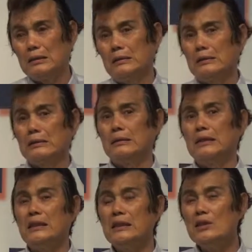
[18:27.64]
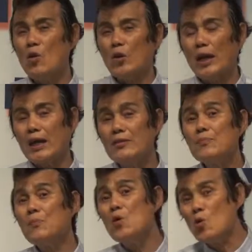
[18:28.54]
uh, Enoch and
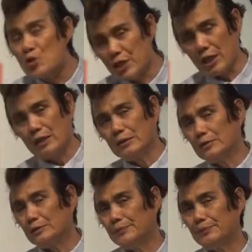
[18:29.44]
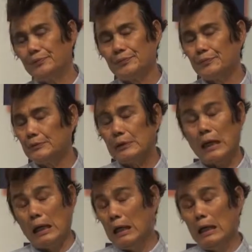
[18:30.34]
Moses.
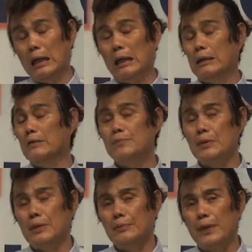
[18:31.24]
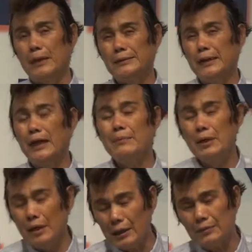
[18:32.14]
I, I don't believe. I
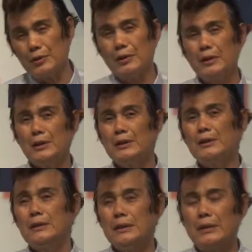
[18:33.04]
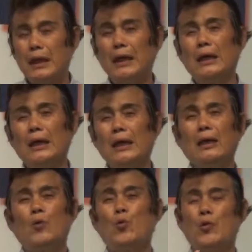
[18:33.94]
believe
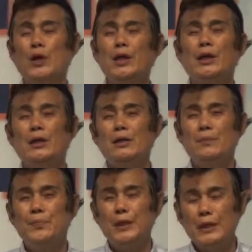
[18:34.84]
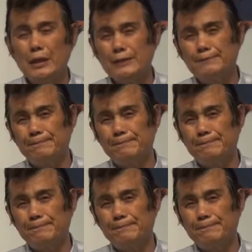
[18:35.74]
they will be